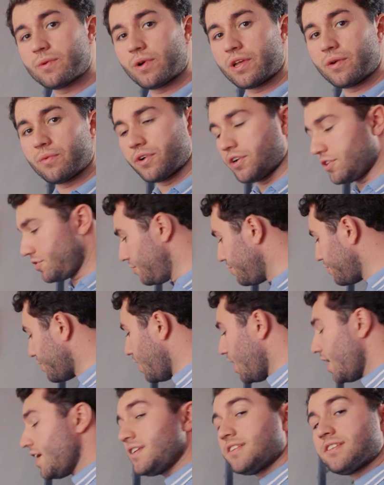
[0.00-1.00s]
what you wanna do
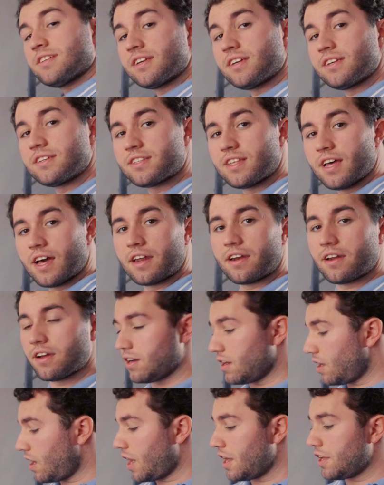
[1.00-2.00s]
guys is that
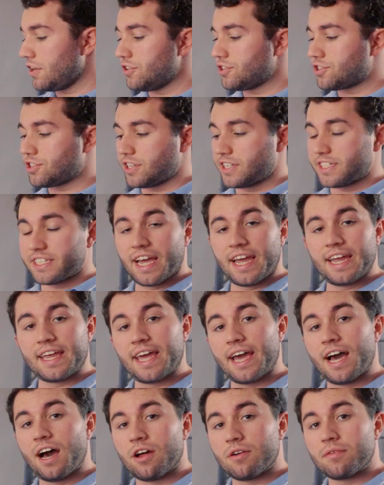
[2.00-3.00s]
I usually take
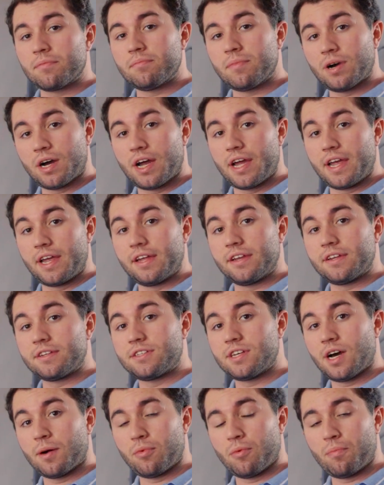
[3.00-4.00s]
out my
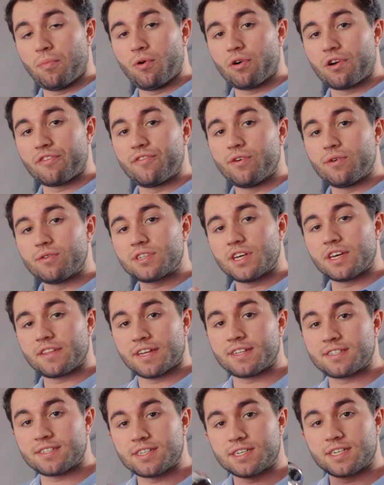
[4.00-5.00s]
double portafilter.
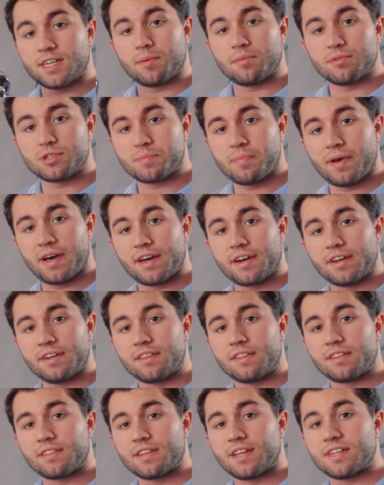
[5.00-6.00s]
that's the double spouted,
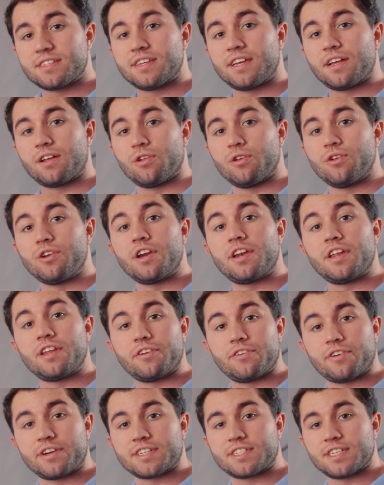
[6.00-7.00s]
that's included in
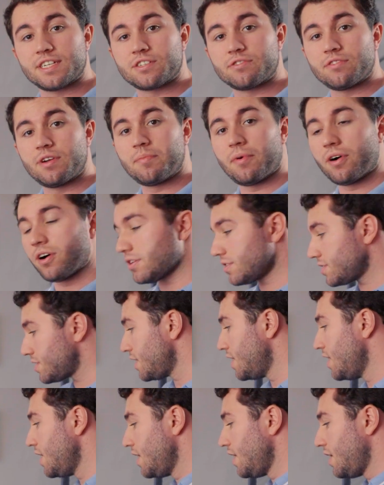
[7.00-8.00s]
your accessory
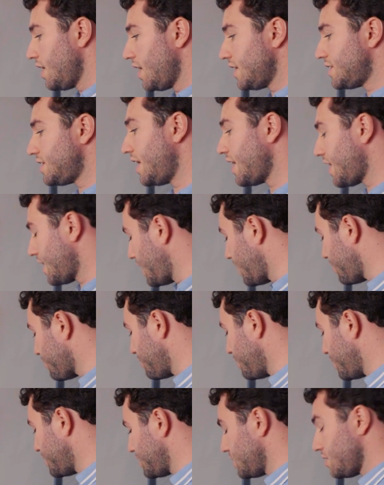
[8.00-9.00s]
box. I take it out
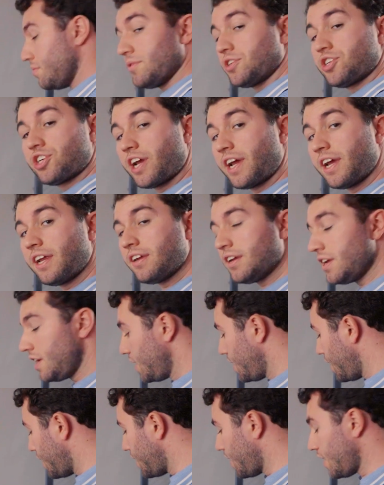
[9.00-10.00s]
from under the machine,
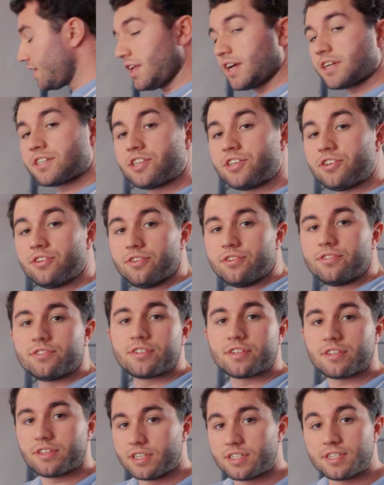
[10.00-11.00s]
and I like to
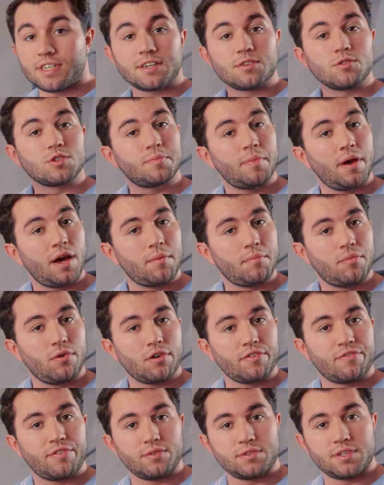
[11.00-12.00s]
use the single spout
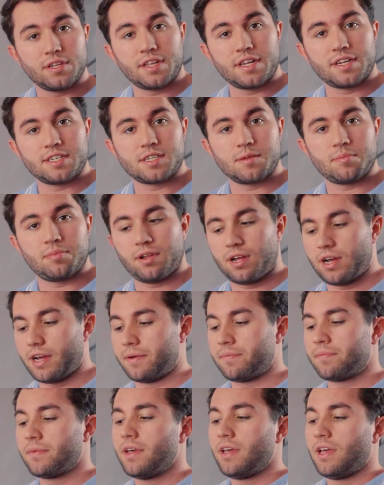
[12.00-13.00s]
portafilter that is
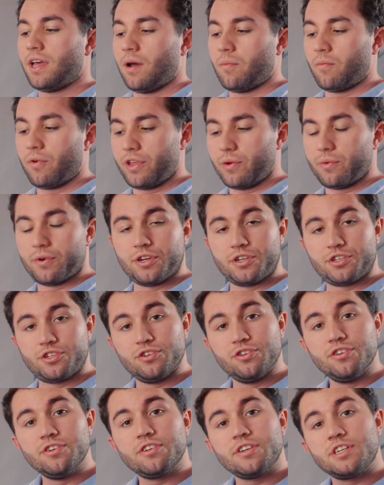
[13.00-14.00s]
supplied. And what you wanna
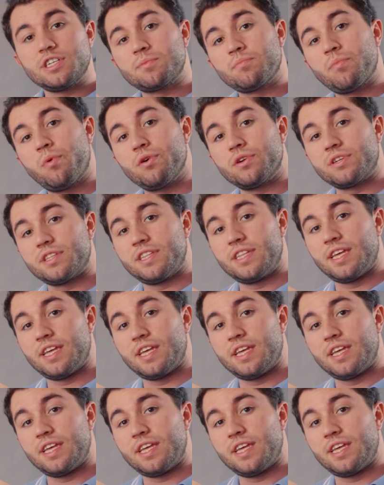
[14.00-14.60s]
do is put